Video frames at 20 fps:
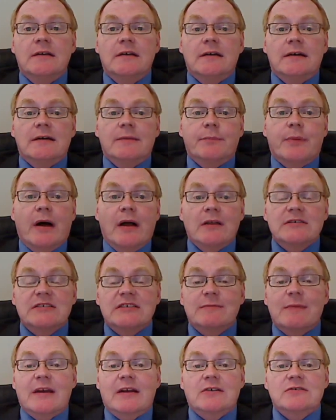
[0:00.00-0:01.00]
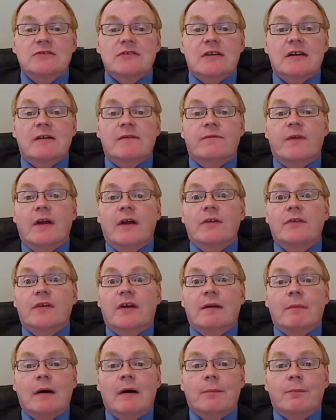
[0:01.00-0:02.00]
Uh, policymakers there failed to
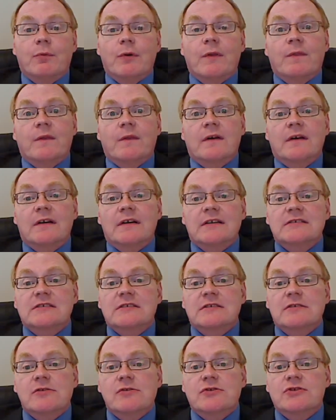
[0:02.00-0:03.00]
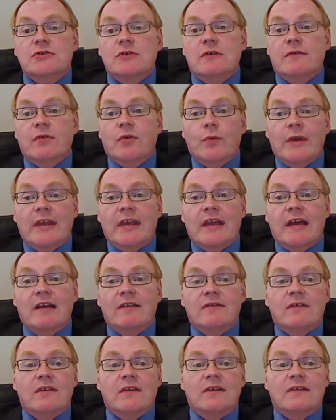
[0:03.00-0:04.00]
come up with uh, a solution over the
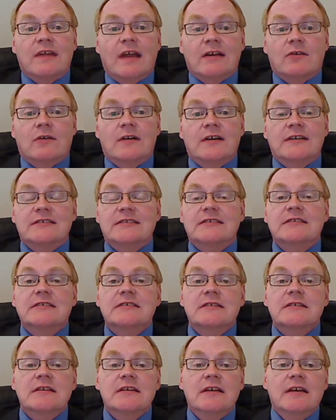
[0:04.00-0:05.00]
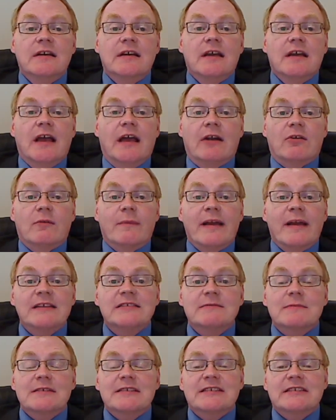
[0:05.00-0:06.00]
weekend to the debt crisis, and it
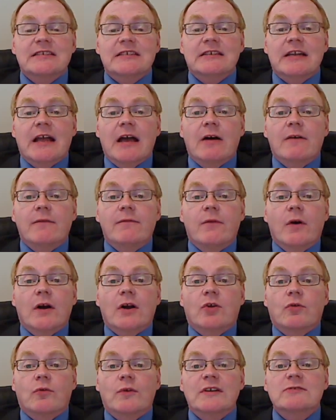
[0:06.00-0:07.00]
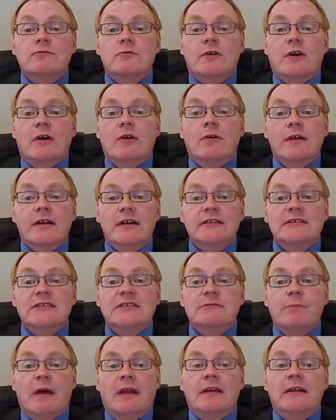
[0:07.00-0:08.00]
remains to be seen how far Greece will go to cut
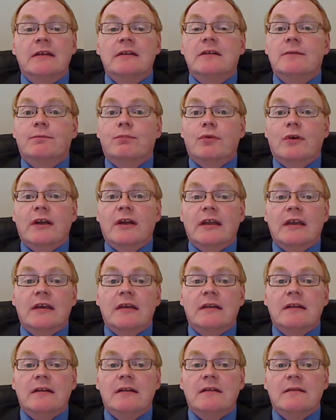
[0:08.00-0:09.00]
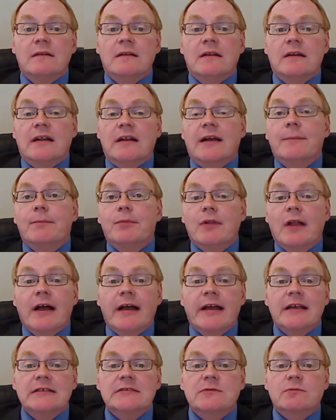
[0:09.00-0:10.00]
spending to bring it in
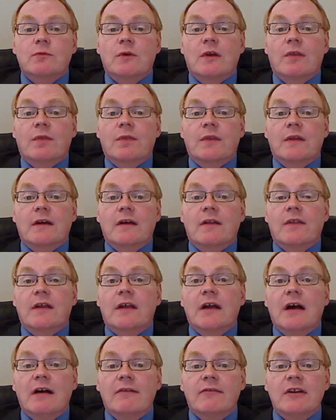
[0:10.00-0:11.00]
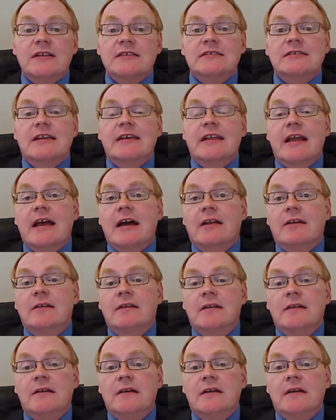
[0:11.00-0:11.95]
compliance with uh, the covenants laid out